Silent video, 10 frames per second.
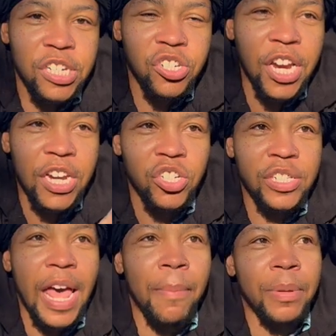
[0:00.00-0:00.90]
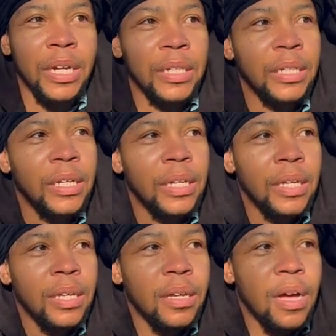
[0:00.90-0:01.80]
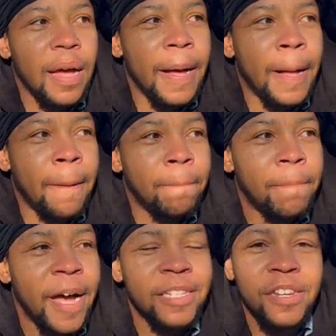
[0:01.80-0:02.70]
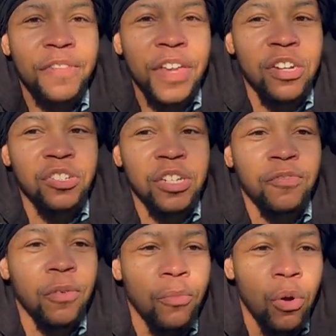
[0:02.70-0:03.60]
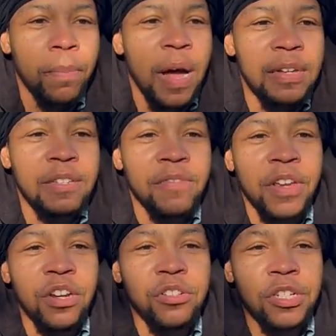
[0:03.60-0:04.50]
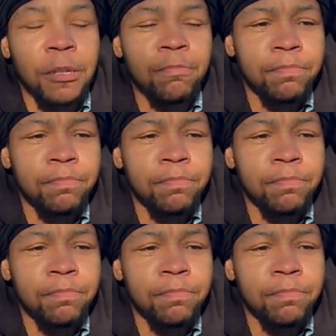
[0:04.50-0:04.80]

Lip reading: exchange is happening. Positive energy for more positive energy.